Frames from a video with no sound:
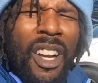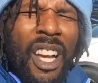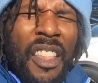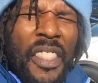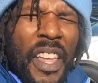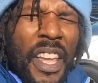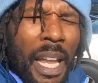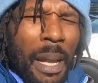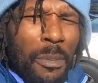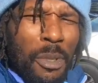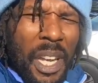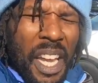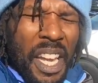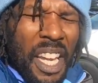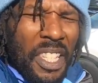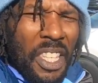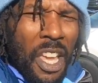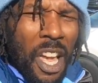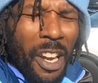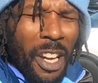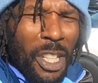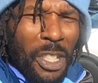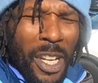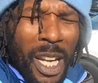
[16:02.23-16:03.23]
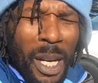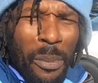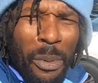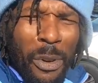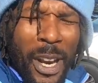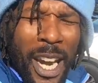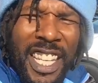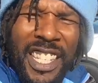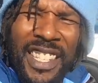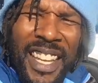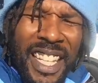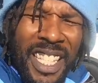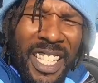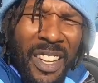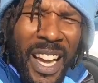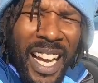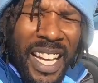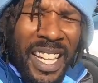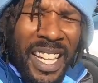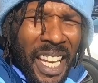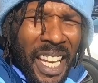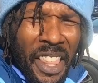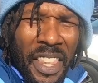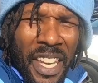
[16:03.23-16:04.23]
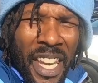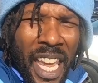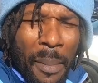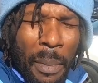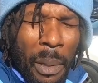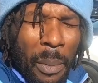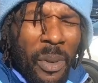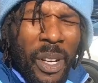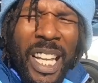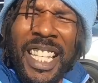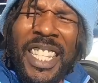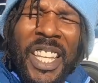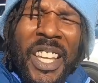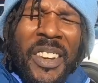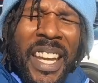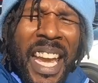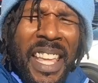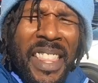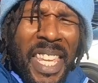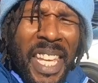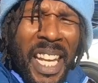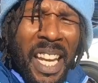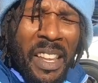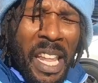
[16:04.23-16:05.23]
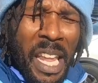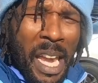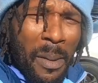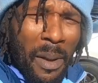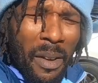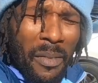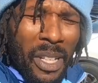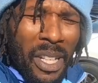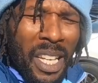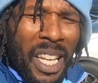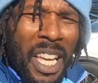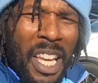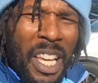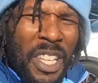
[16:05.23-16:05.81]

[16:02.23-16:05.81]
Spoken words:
that I'm trying to talk and trying to procrastinate so I of the name of it, but I still can't think of the name of it.